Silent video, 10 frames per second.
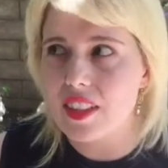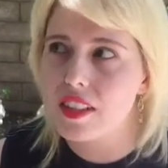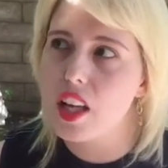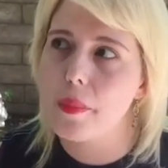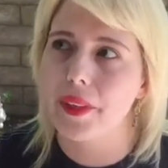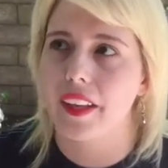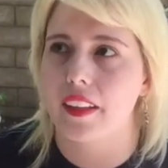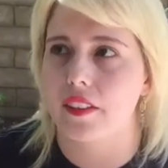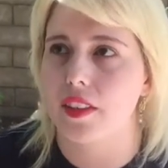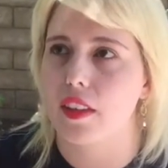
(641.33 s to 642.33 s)
this topic
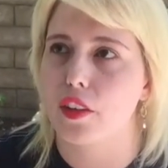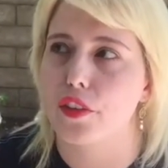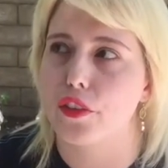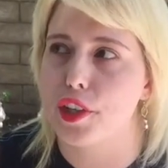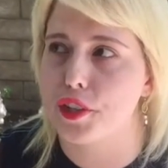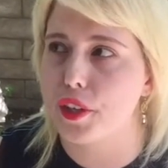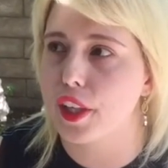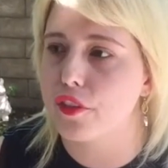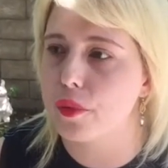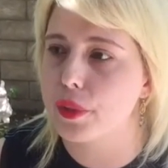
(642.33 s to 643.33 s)
kind of is a little
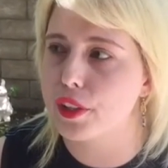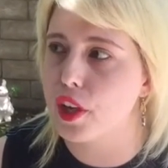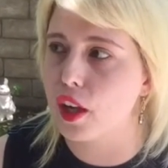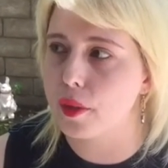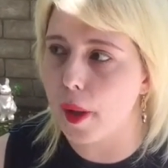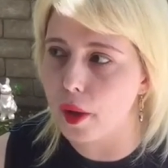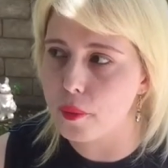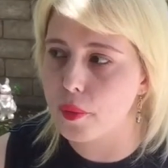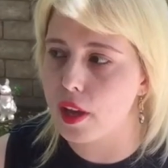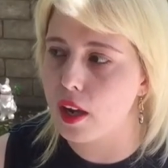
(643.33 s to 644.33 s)
frustrating for me to talk
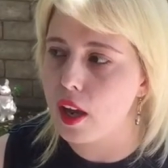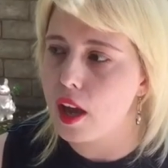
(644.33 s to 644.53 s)
about, but